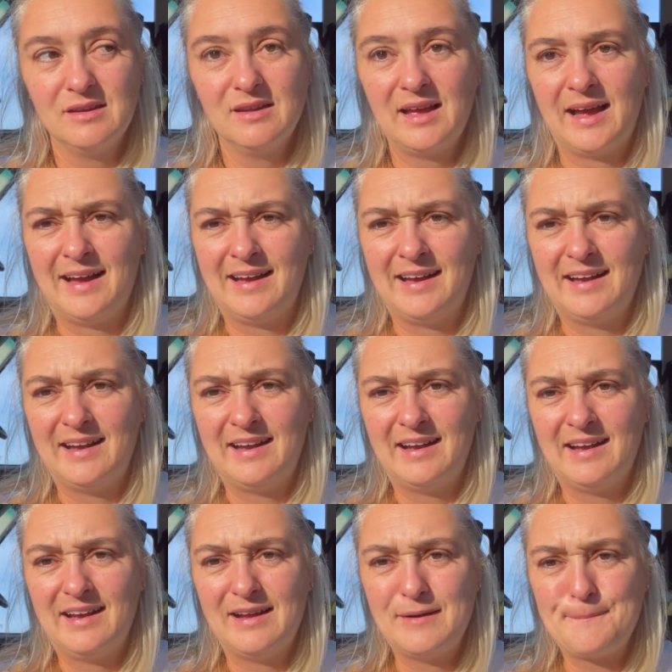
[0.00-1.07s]

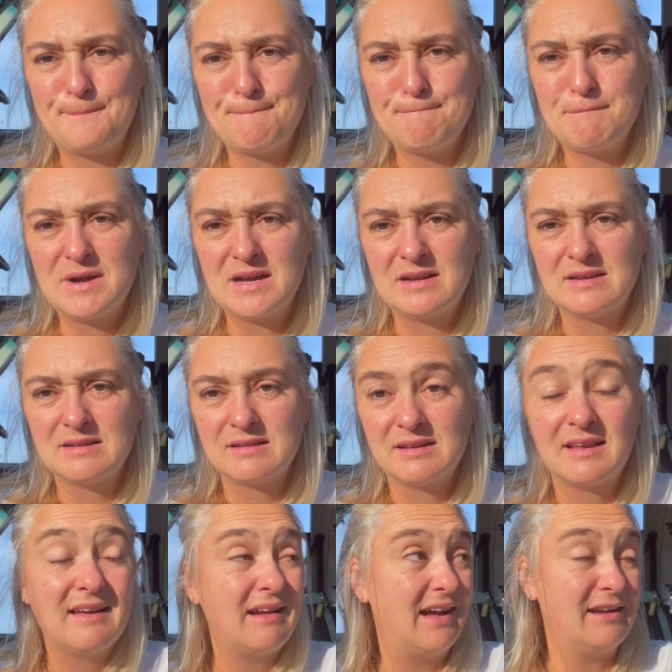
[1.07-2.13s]
And
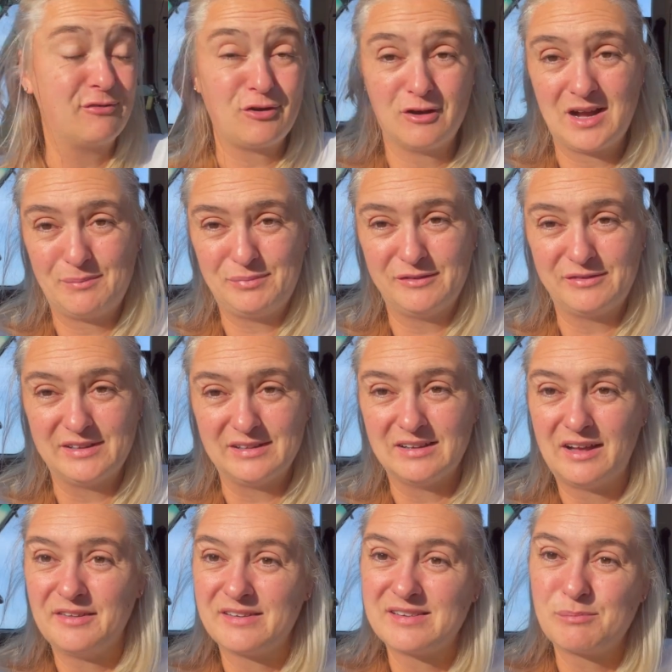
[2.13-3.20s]
I've got a couple of little
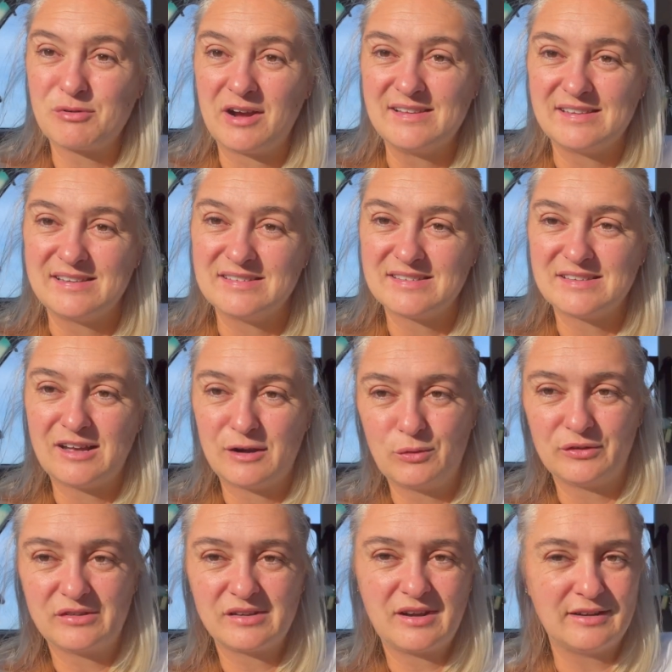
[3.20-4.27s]
other surprises that I
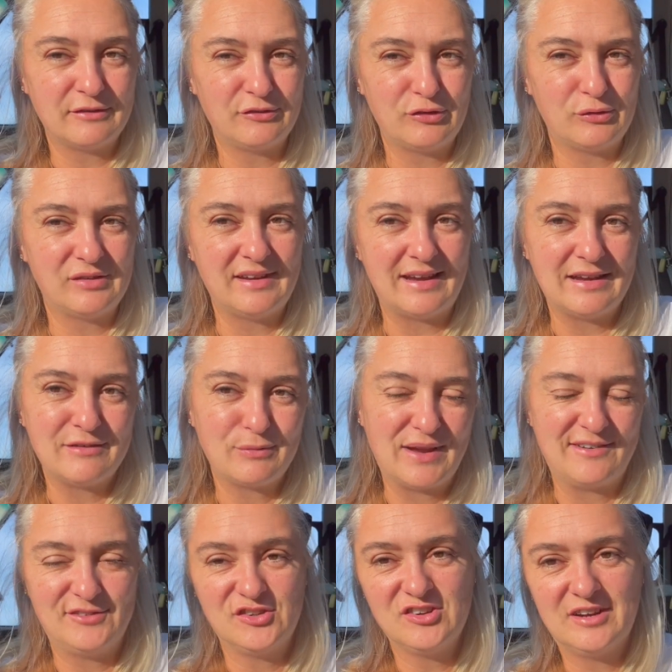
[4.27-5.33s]
want to kind of do today if we
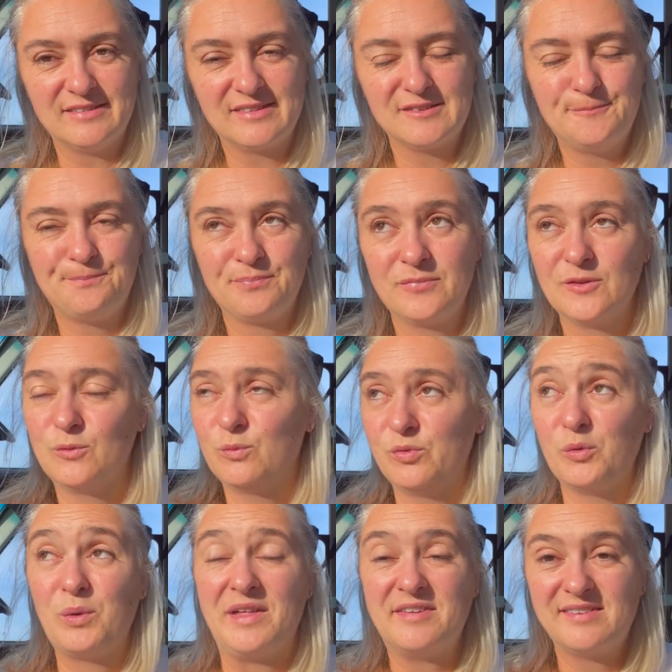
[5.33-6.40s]
have the chance.
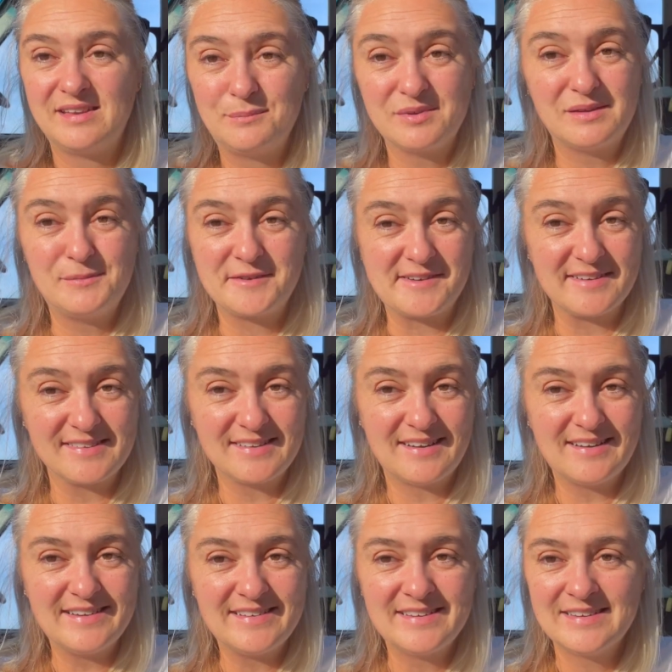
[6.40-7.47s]
The weather seems to be on our
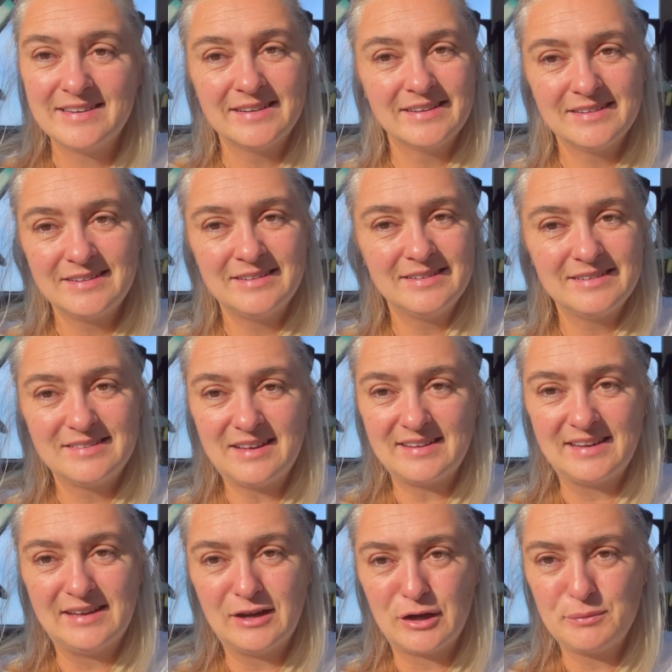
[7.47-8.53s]
side.
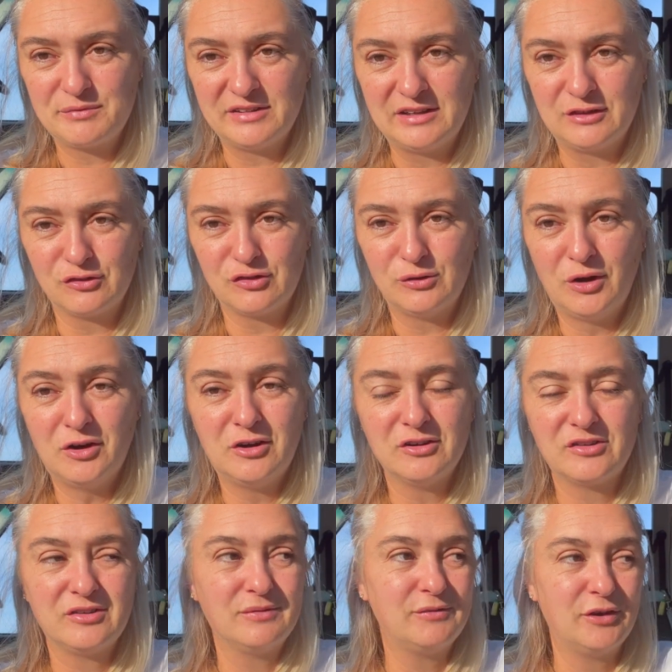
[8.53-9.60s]
Sunny, hopefully not too
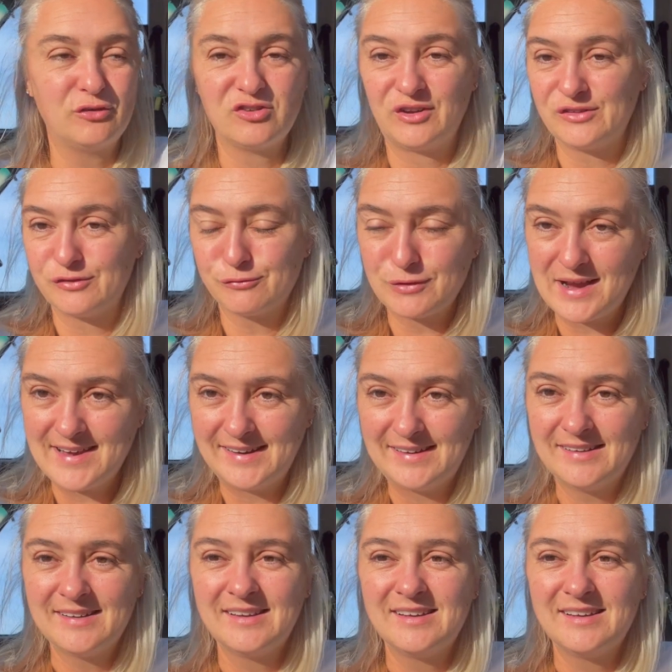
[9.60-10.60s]
hot, no chance of rain.